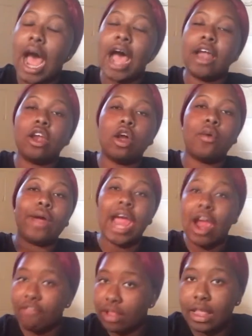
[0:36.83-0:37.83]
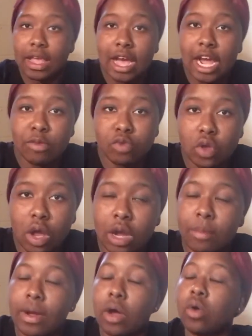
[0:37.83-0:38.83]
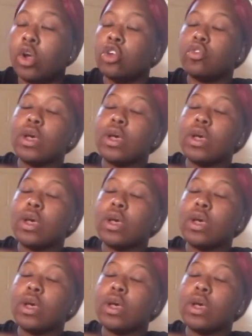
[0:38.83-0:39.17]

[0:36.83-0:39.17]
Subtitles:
I know everything I am talking about.